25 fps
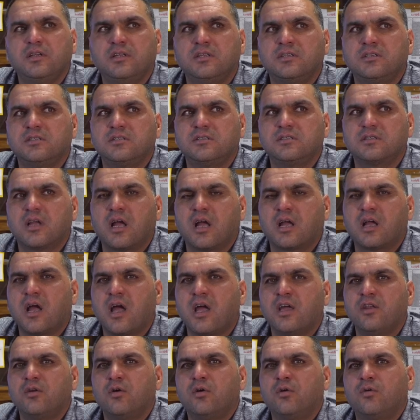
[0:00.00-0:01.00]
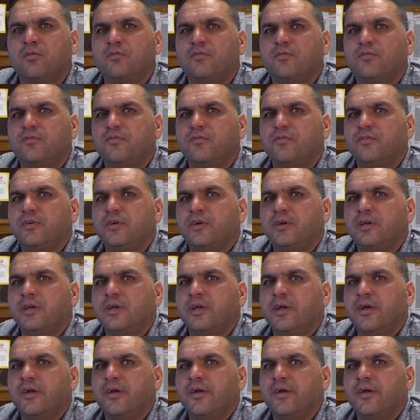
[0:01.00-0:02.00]
it's a kind of
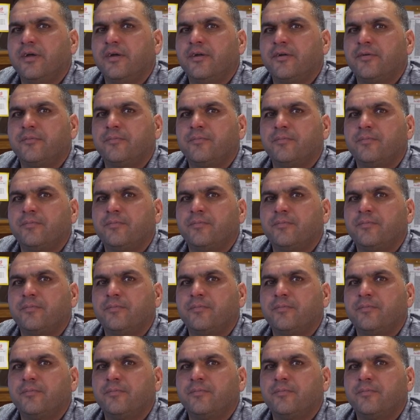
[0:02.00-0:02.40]
uh,